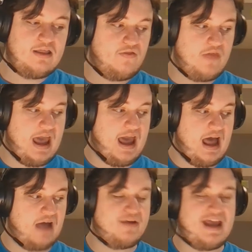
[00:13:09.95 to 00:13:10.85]
that
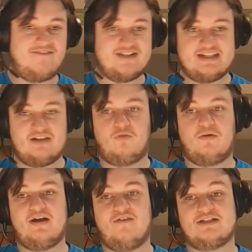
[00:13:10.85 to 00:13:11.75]
I only have a single
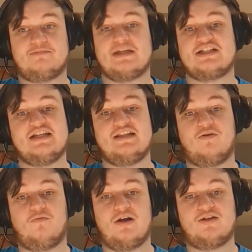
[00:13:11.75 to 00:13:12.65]
one of, especially the
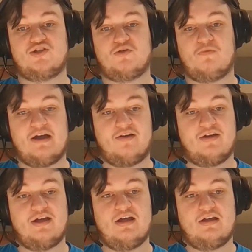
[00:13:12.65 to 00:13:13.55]
one to where it
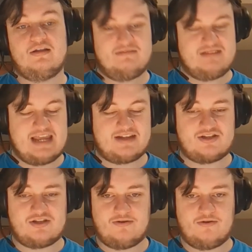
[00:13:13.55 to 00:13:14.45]
takes
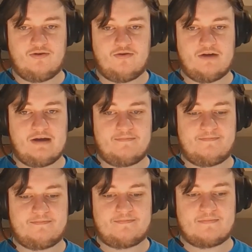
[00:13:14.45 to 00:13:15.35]
2
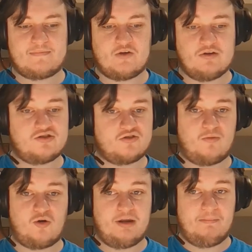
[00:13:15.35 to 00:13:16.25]
creatures or
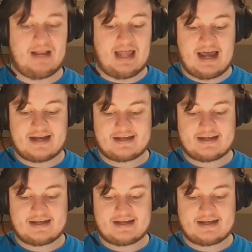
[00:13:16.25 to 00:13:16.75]
more to block.